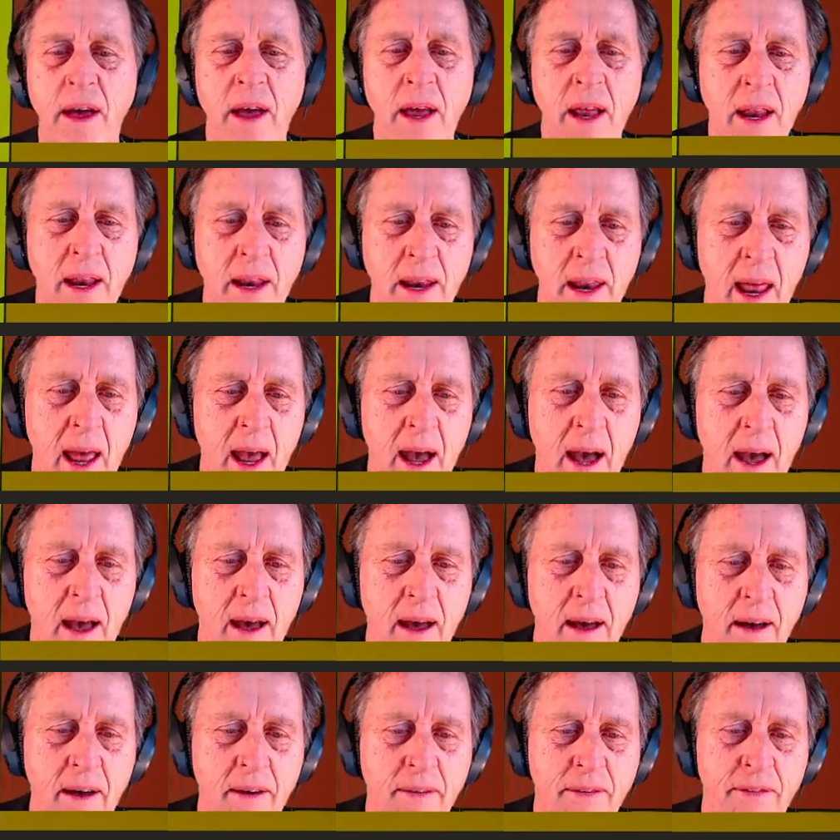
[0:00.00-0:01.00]
Now
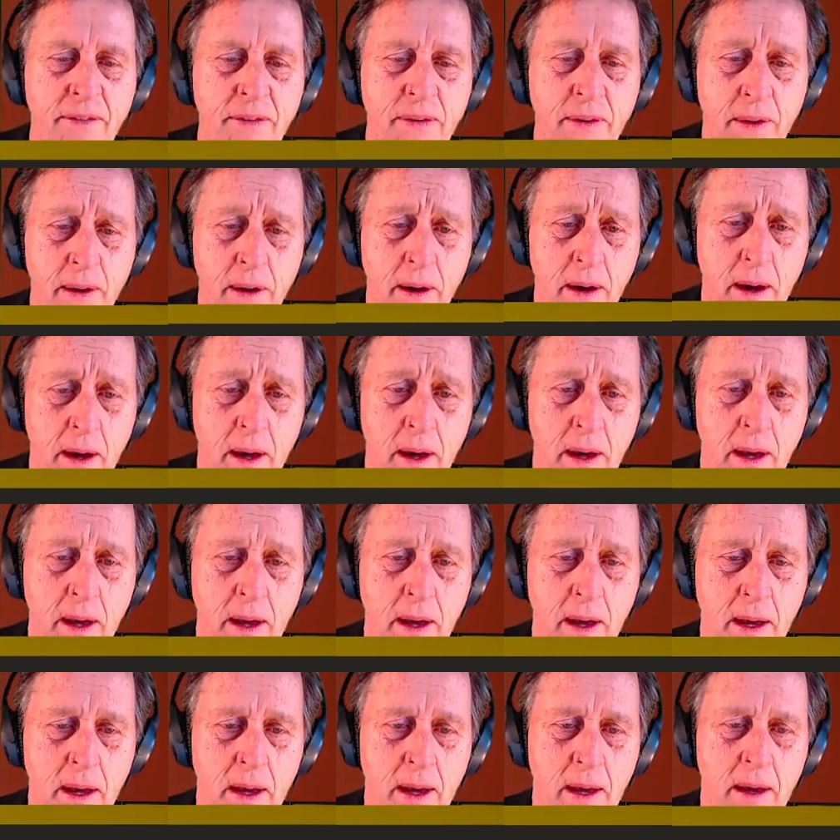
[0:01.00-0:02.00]
if
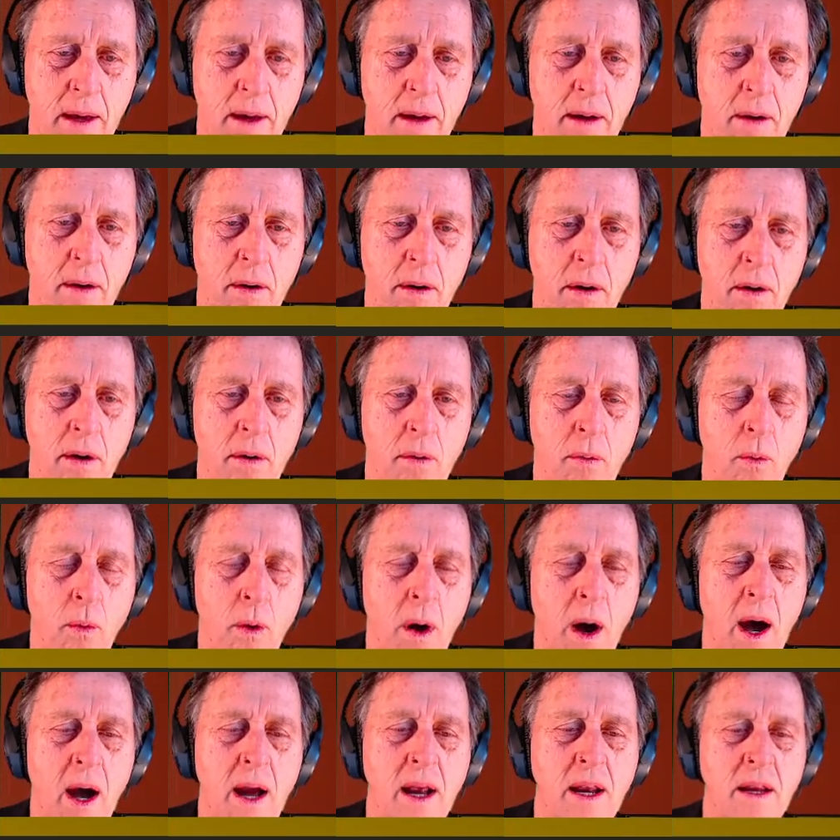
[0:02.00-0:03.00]

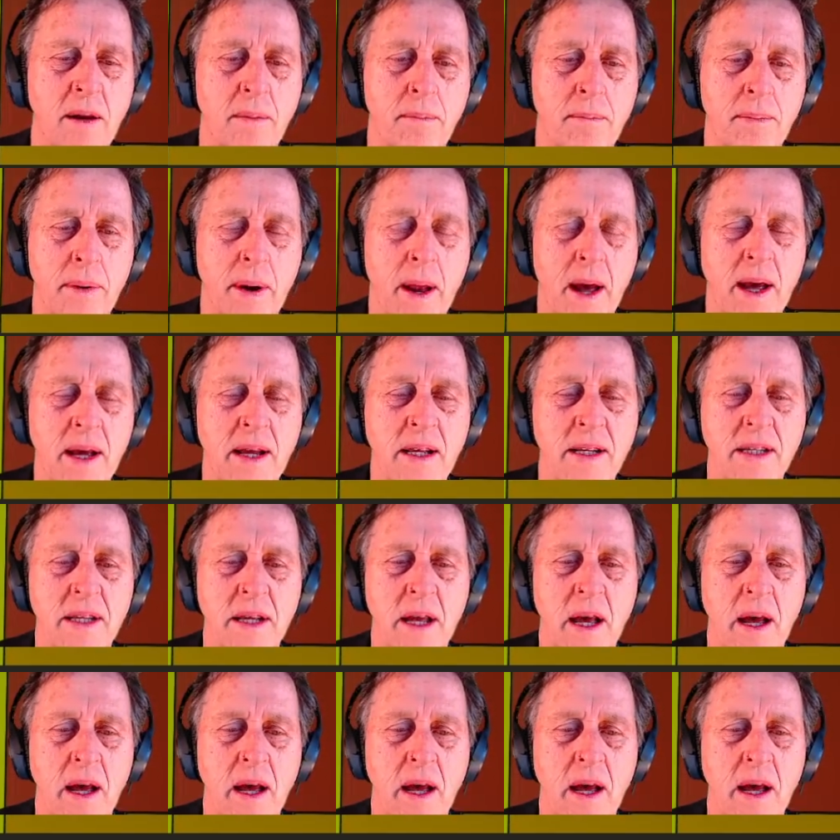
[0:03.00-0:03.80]
white plays